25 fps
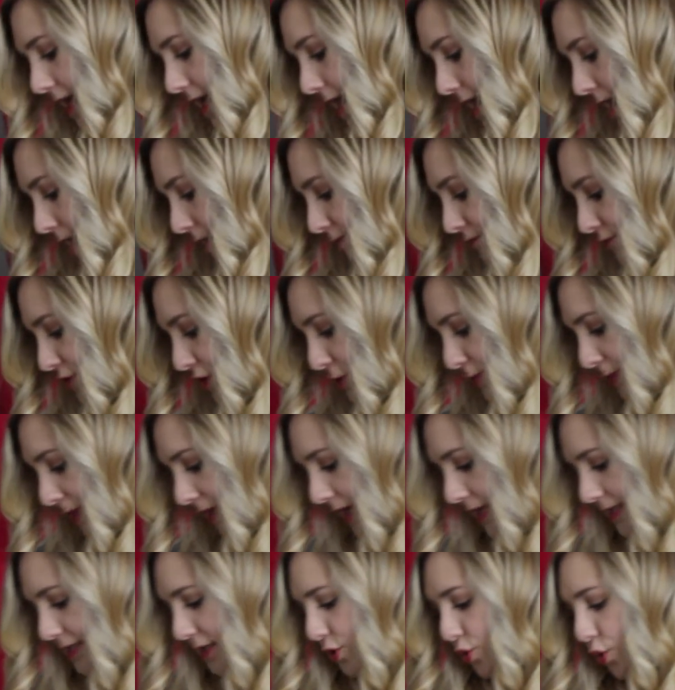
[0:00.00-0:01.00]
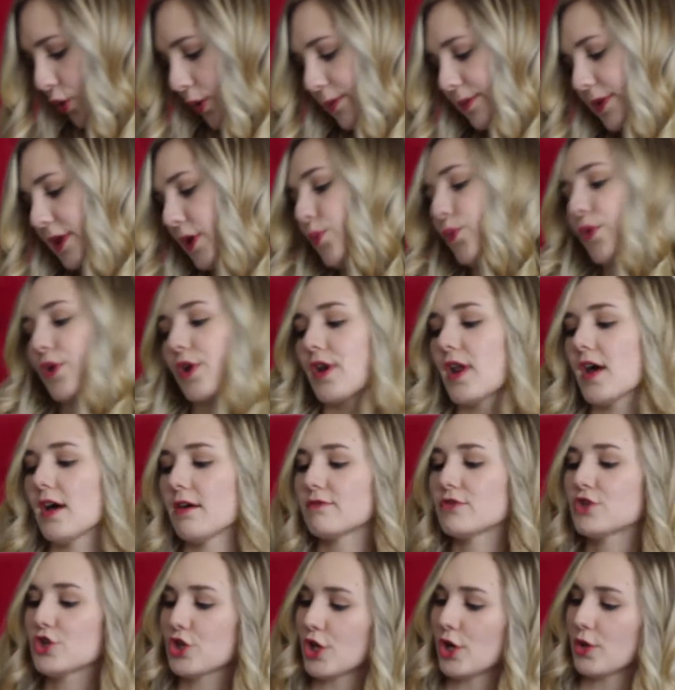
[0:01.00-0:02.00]
Um, just because I normally wouldn't
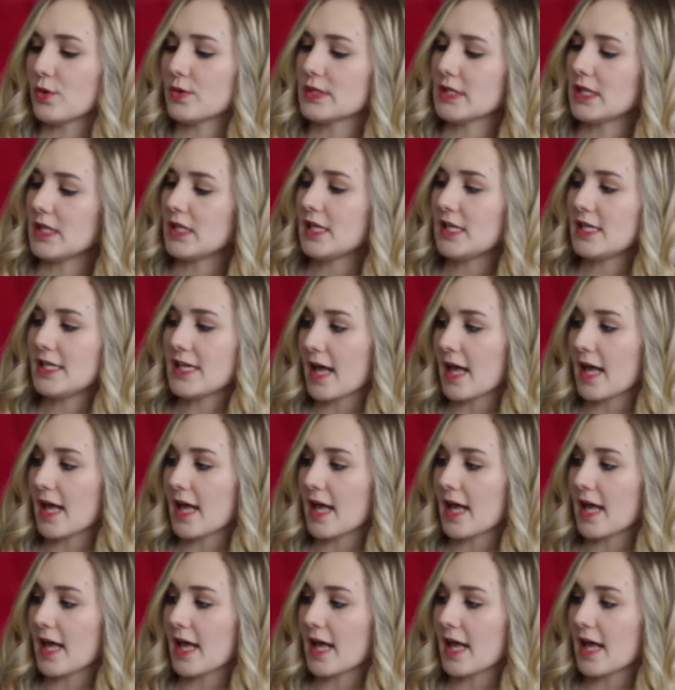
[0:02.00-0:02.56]
have chosen the